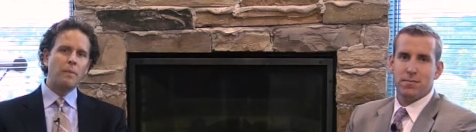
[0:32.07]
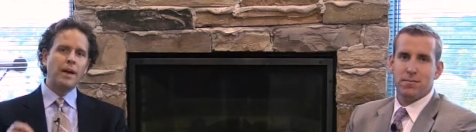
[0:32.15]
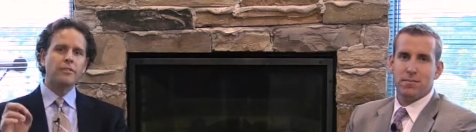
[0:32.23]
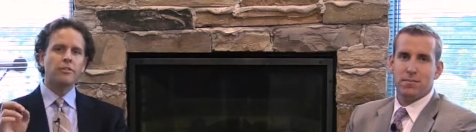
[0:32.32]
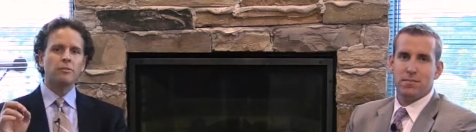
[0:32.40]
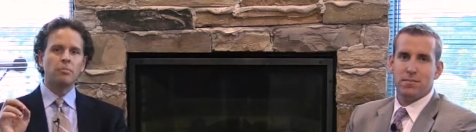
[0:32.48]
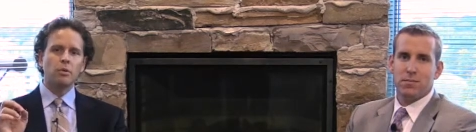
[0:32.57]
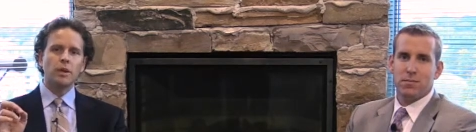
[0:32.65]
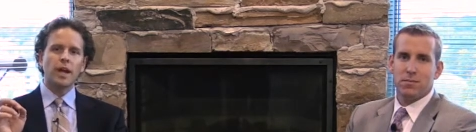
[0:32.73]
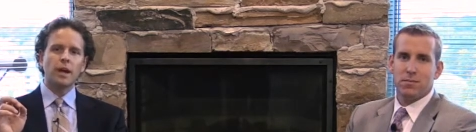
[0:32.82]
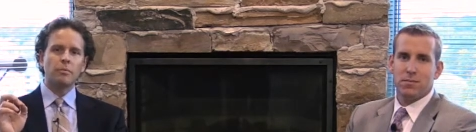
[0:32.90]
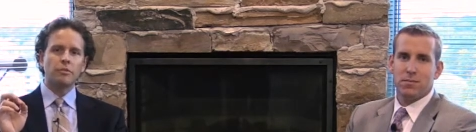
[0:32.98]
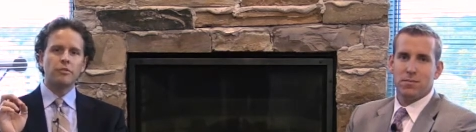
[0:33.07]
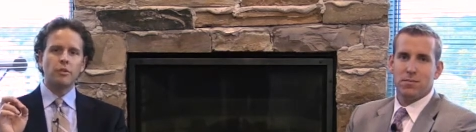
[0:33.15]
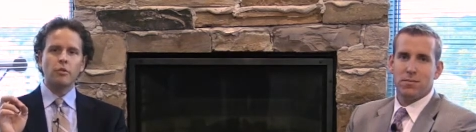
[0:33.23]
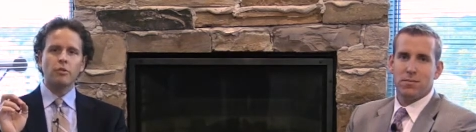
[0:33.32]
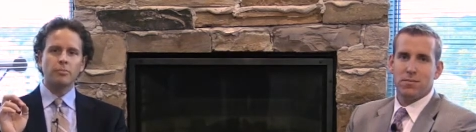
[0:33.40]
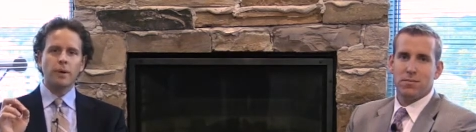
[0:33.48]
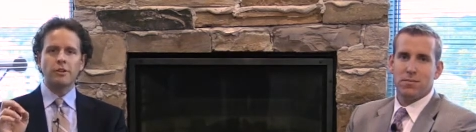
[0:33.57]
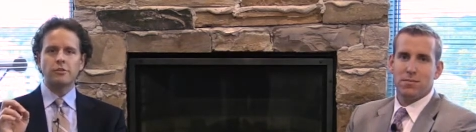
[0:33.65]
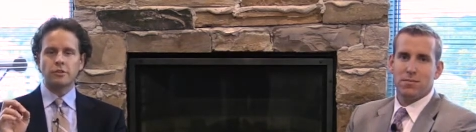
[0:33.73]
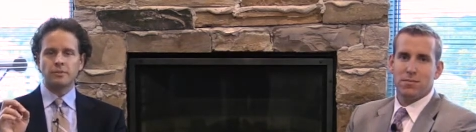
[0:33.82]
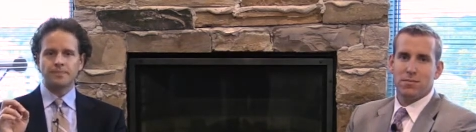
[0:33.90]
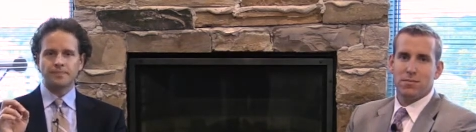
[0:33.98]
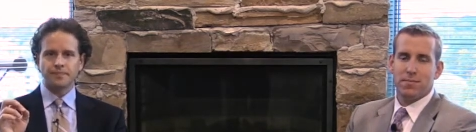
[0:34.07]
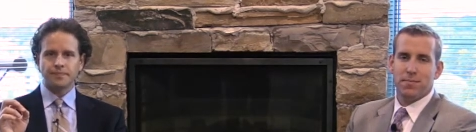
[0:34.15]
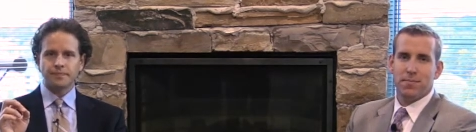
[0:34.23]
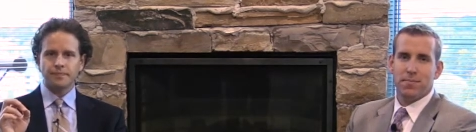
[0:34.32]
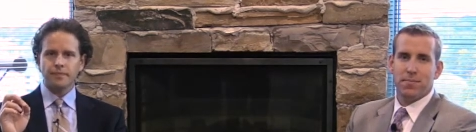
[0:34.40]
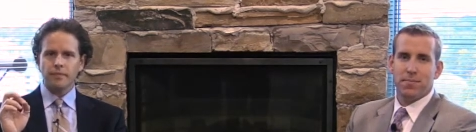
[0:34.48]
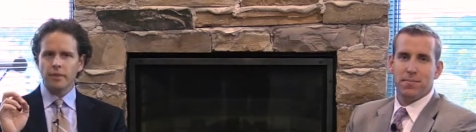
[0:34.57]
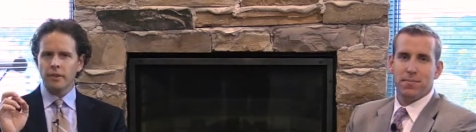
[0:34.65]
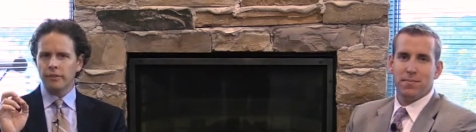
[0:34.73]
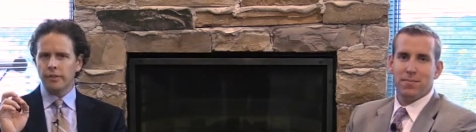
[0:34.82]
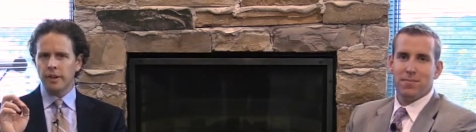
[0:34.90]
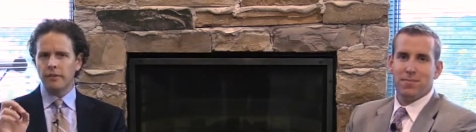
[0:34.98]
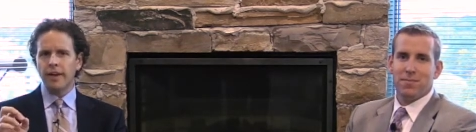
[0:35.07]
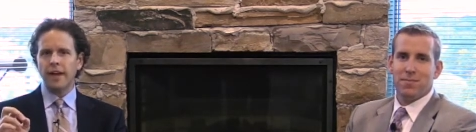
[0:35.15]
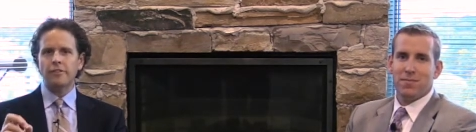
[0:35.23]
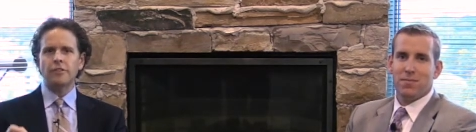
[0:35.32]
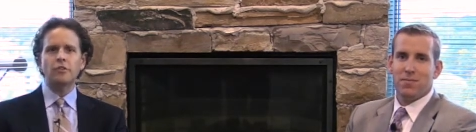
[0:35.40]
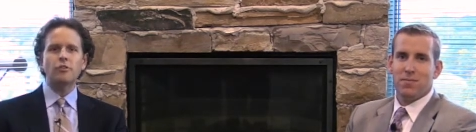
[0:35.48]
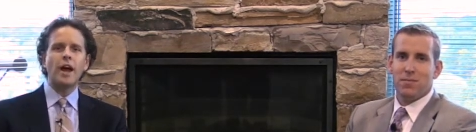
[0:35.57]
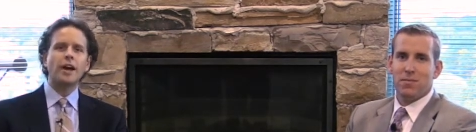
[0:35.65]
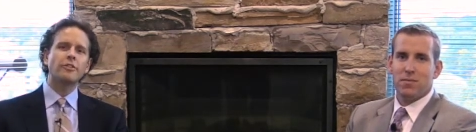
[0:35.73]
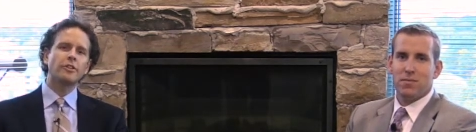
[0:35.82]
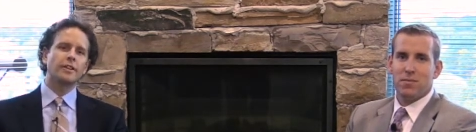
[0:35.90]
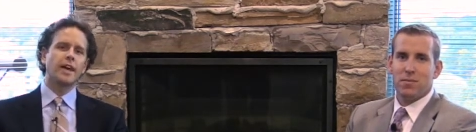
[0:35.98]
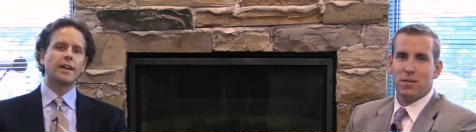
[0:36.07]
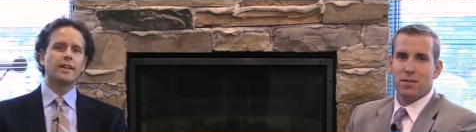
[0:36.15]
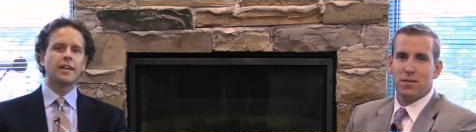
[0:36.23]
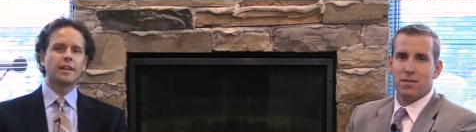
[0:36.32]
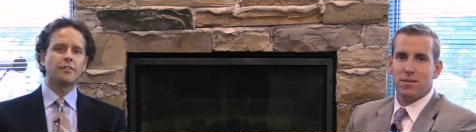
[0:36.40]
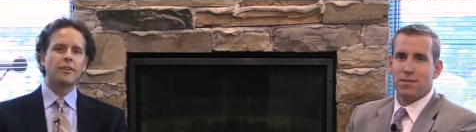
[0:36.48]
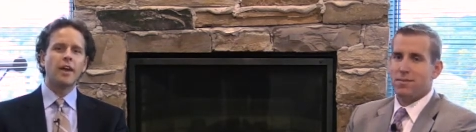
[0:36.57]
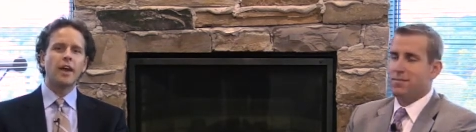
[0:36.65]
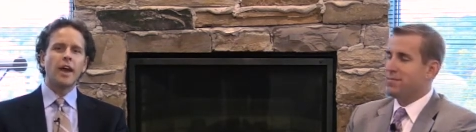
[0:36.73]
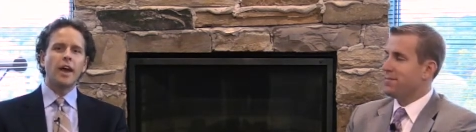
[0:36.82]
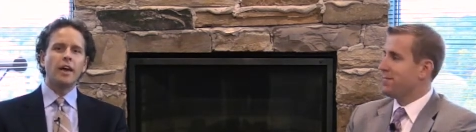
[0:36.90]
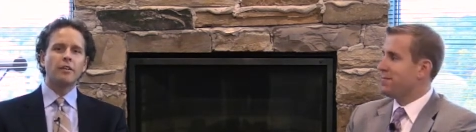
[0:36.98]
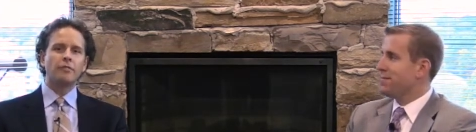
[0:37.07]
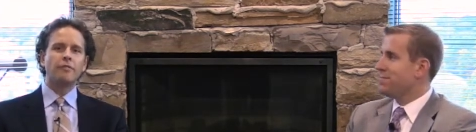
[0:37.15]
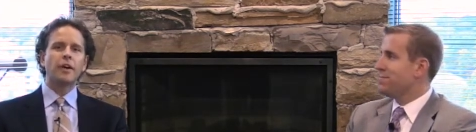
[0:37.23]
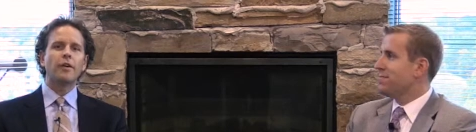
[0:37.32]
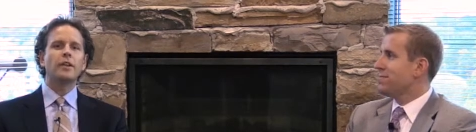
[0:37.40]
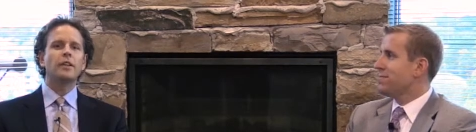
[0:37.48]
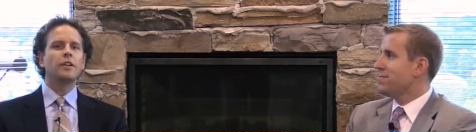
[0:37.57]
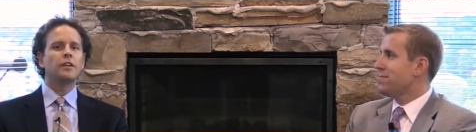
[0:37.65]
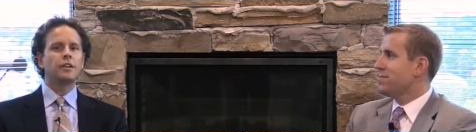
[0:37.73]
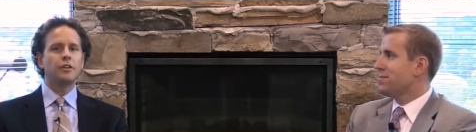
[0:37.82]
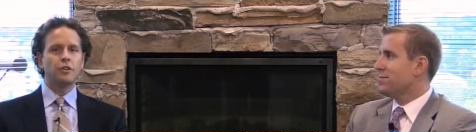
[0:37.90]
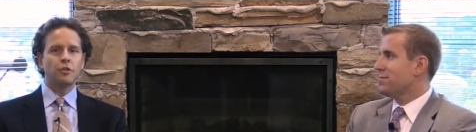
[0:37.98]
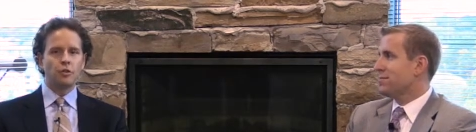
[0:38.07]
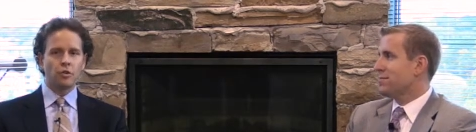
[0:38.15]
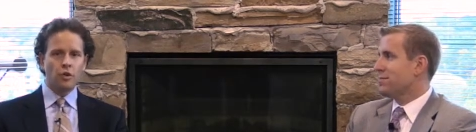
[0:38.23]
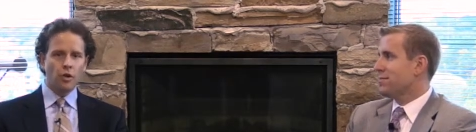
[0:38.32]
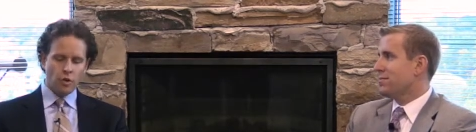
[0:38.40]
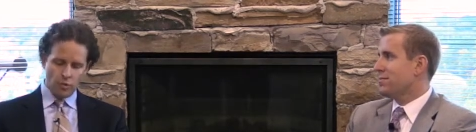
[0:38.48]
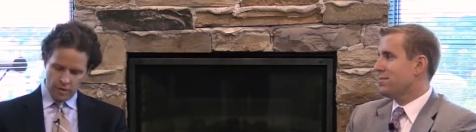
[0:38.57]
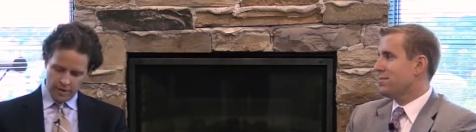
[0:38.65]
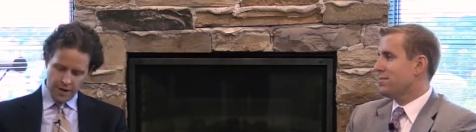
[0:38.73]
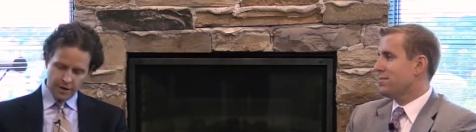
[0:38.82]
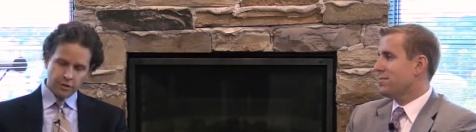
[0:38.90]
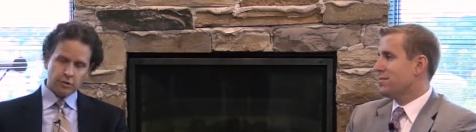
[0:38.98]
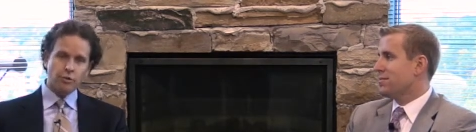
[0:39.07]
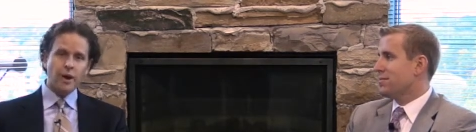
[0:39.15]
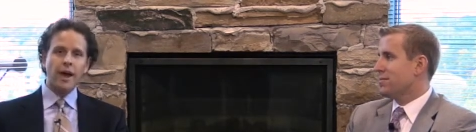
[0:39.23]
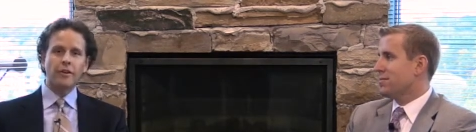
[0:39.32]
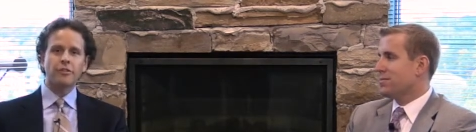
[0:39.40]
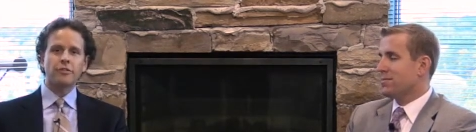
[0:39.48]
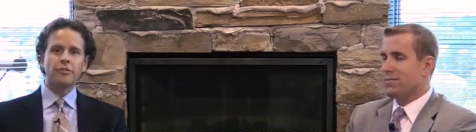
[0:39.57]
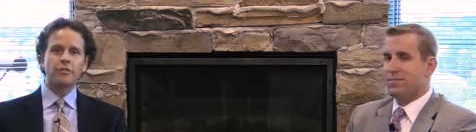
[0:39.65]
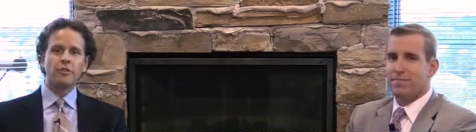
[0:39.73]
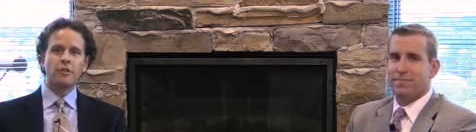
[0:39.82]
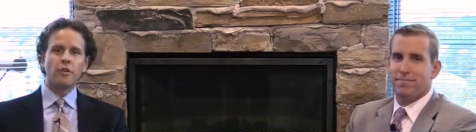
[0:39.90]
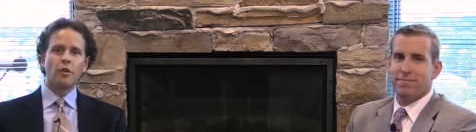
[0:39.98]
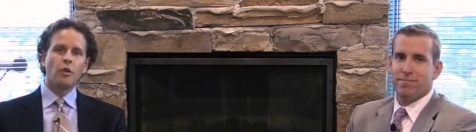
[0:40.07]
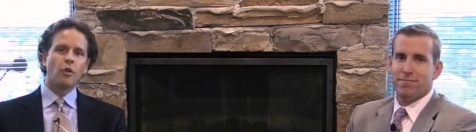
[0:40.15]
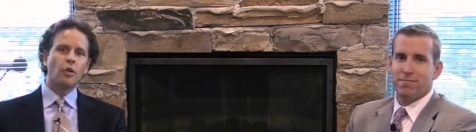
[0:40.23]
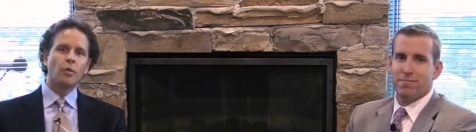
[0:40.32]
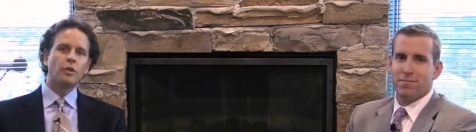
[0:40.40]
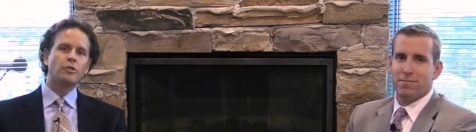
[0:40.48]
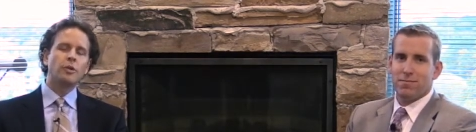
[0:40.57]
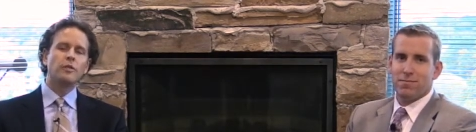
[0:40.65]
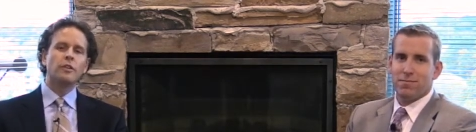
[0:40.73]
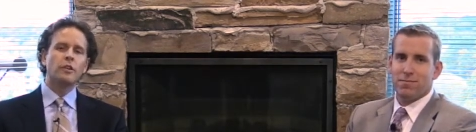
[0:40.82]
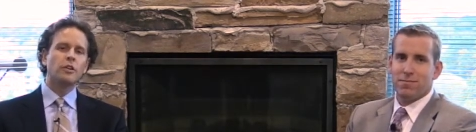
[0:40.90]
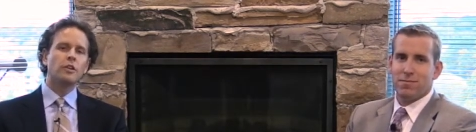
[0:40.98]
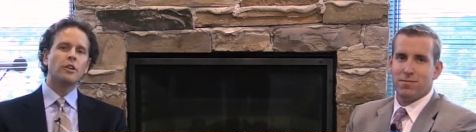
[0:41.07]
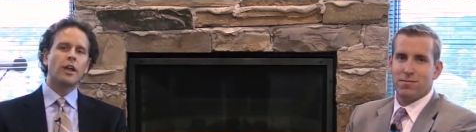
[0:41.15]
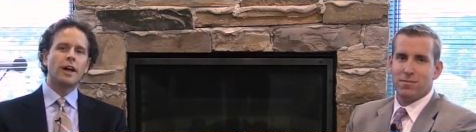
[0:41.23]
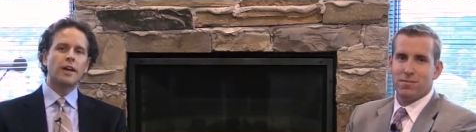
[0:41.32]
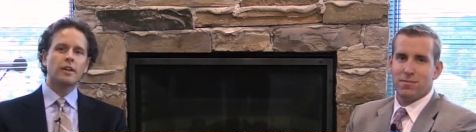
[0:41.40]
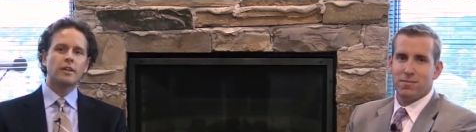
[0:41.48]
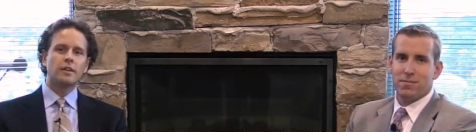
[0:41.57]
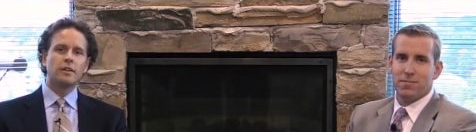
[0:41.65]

Speaker 1: makes this boot camp so special is that advanced attraction techniques has very little to do with how you dress or what you even look like.